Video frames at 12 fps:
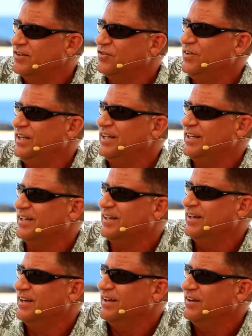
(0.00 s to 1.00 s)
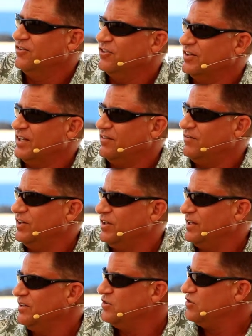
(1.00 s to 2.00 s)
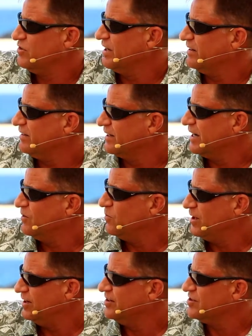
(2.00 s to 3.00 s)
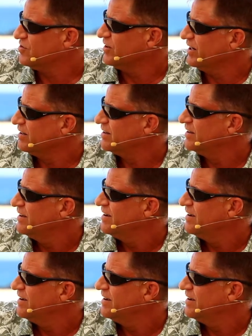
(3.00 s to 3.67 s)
this week and just give you His strength like I want His strength.